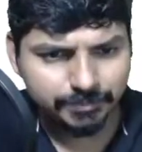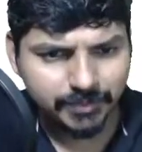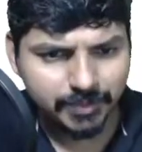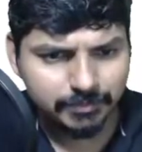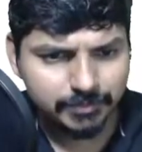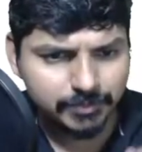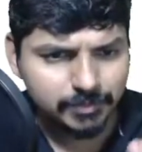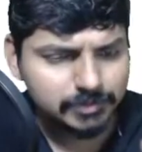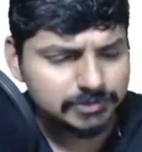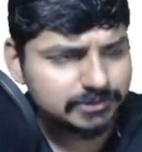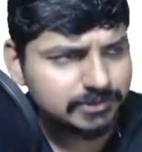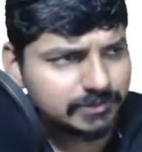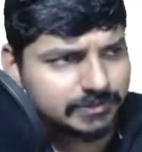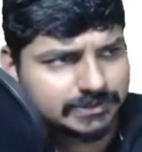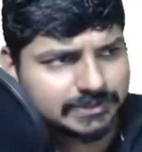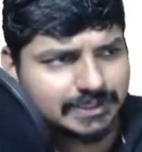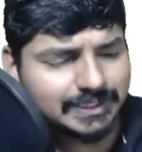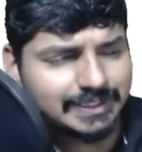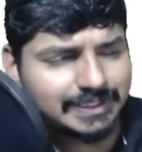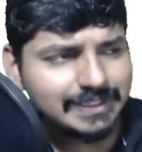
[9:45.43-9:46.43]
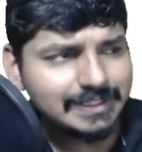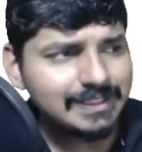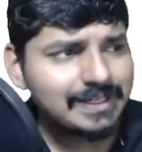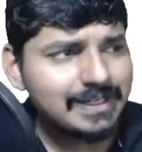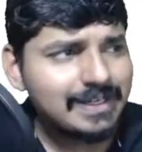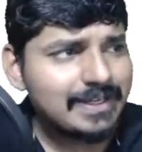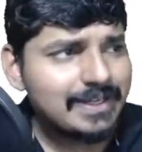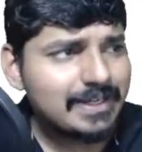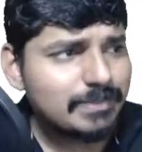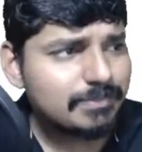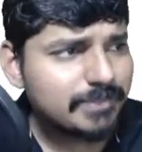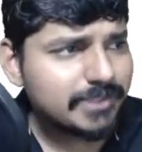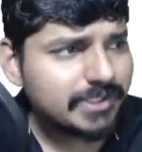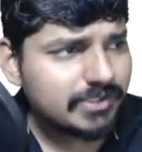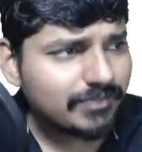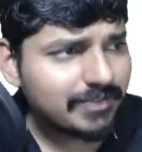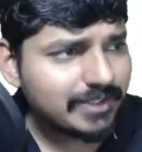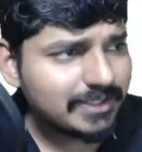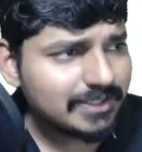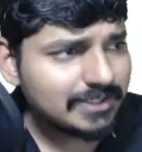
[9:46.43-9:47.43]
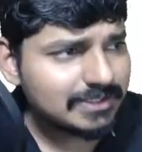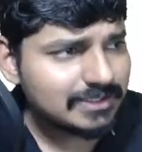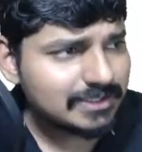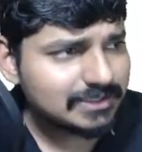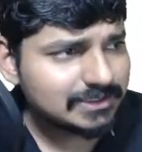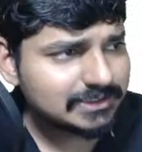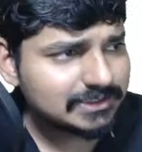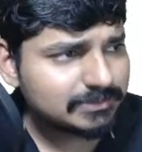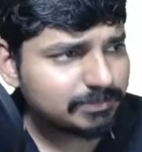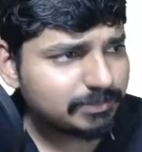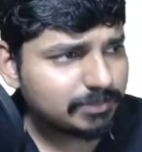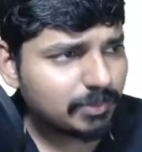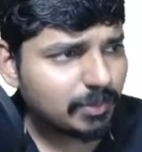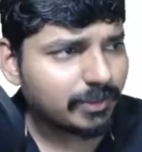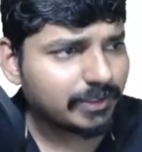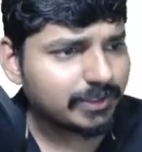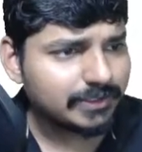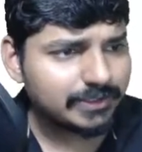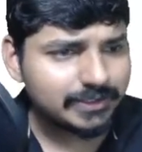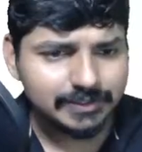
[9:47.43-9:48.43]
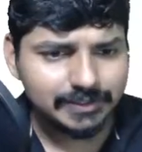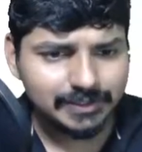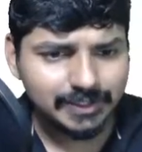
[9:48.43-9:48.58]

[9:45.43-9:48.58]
because you see between this point